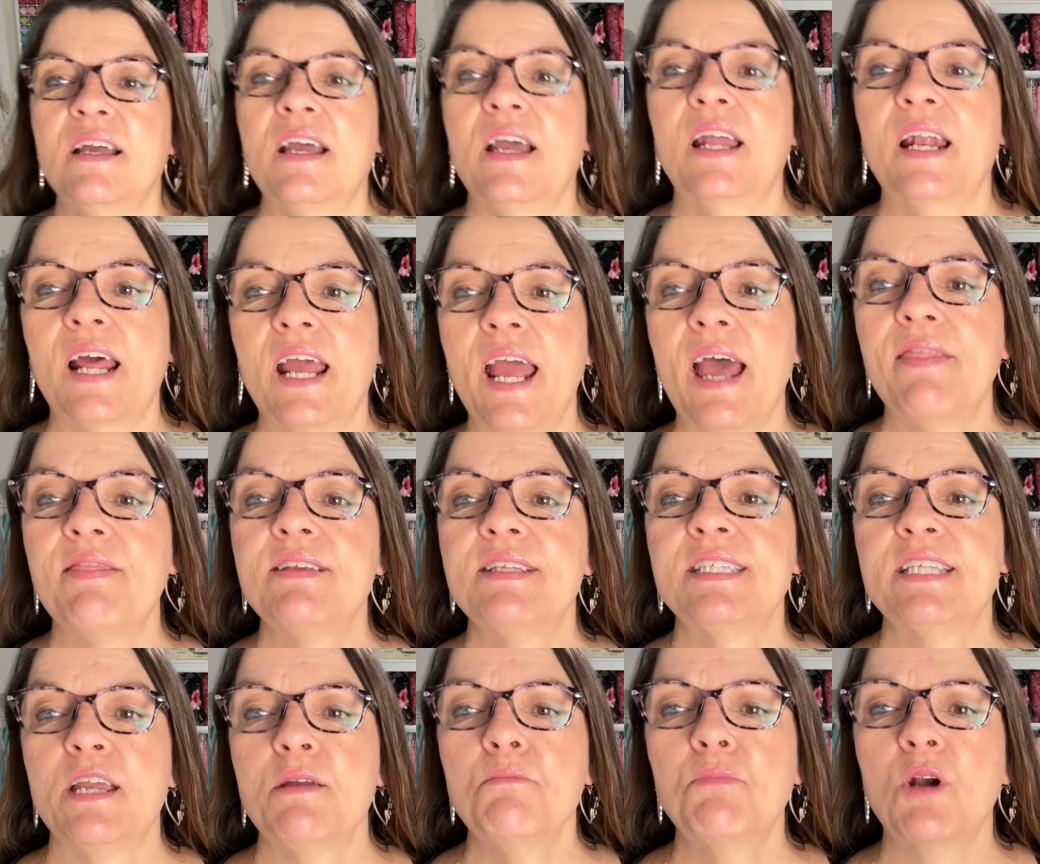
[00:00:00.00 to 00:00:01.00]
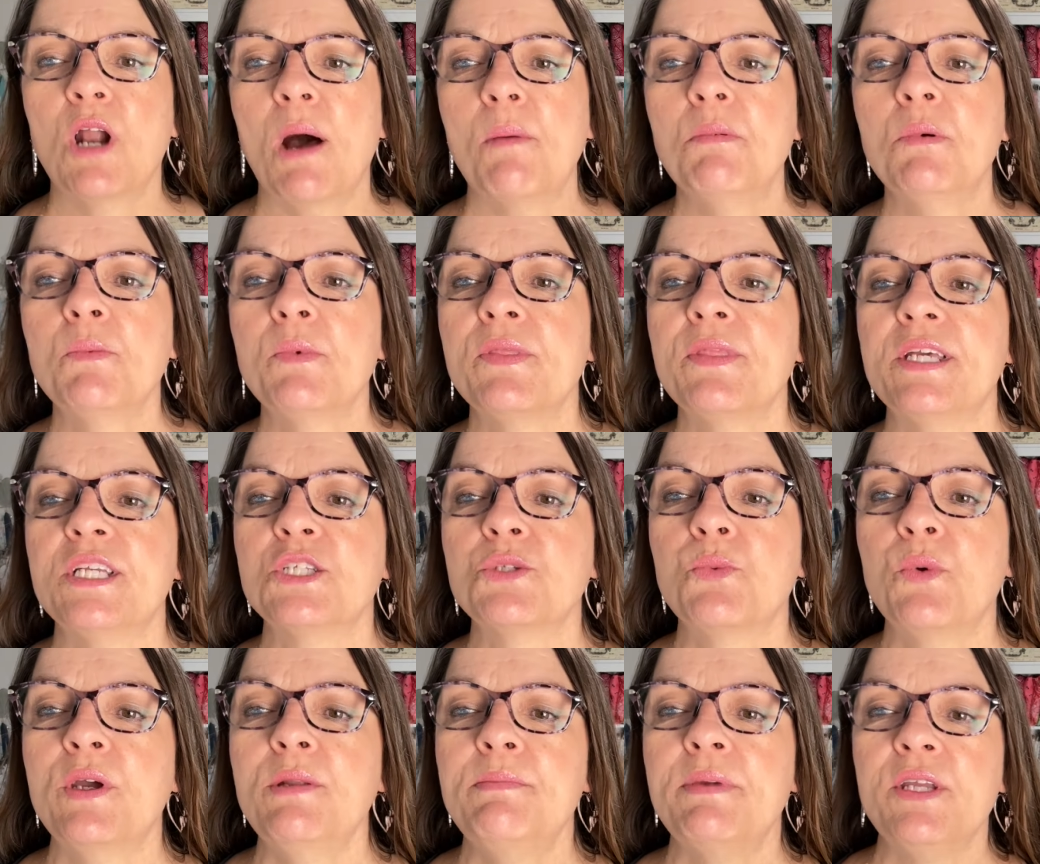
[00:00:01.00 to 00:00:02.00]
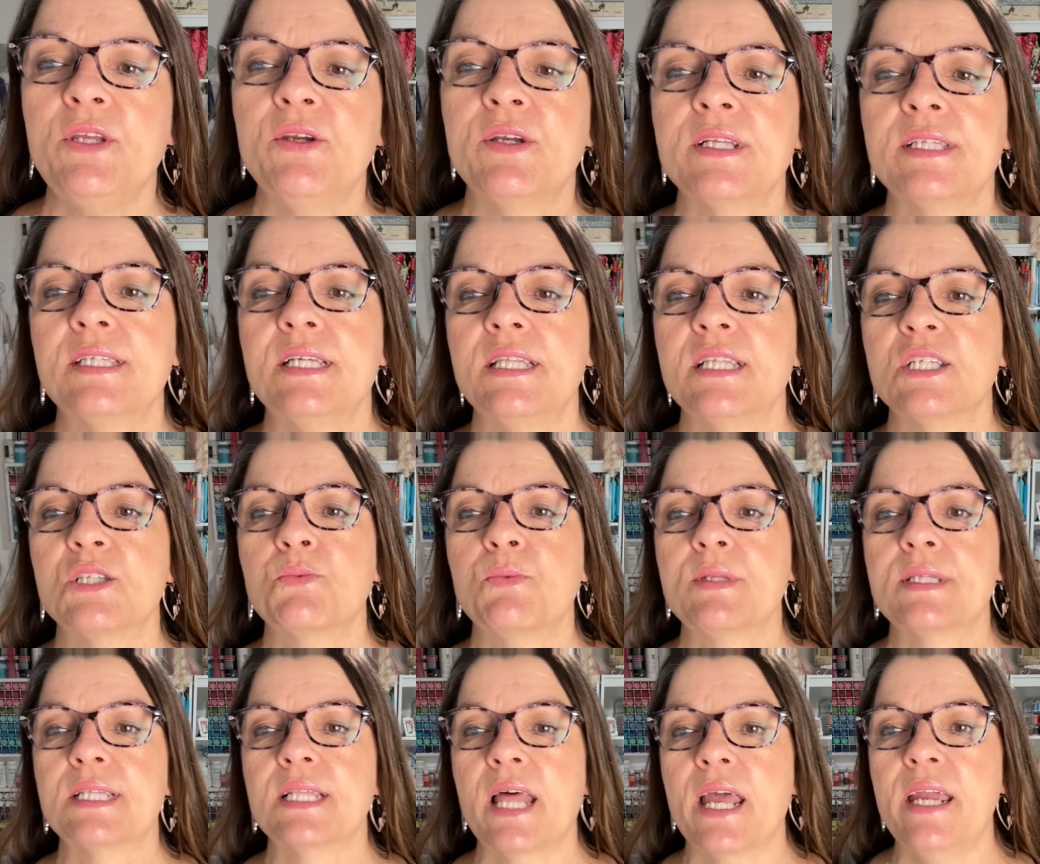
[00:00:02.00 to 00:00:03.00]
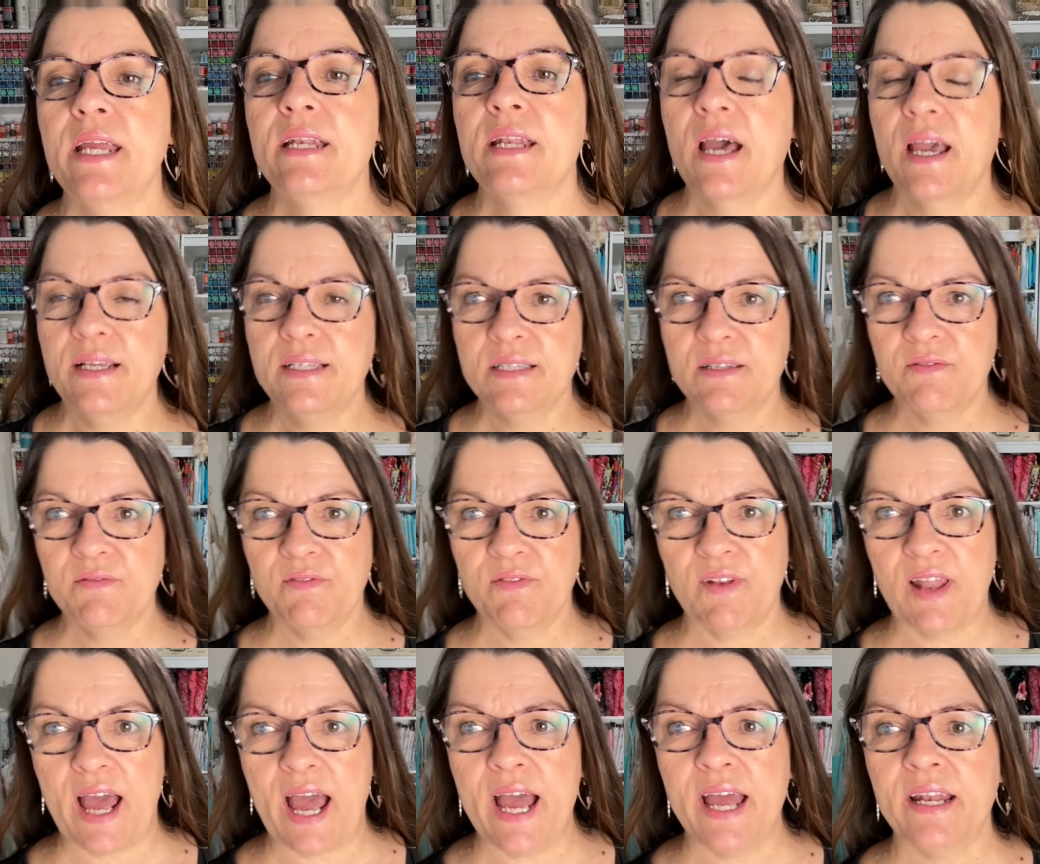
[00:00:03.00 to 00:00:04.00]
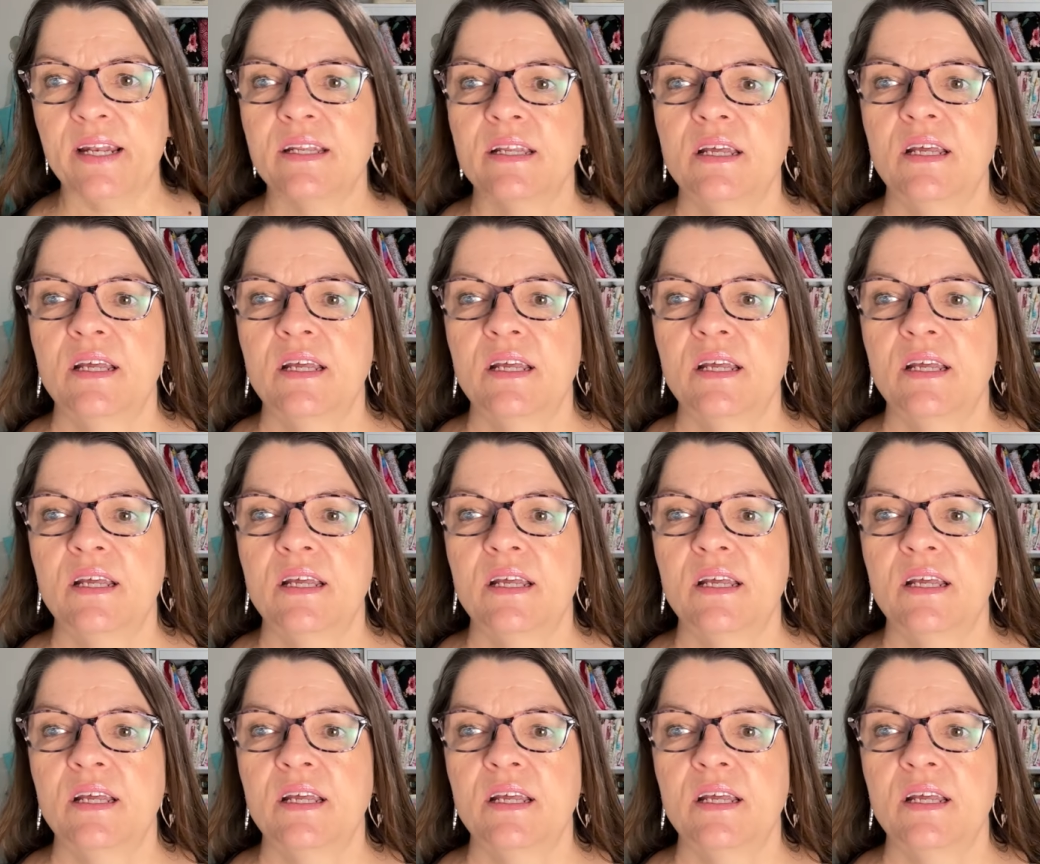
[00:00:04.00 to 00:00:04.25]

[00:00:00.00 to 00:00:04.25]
And I had the same problem with this one, but you can see this one's laying nice and flat.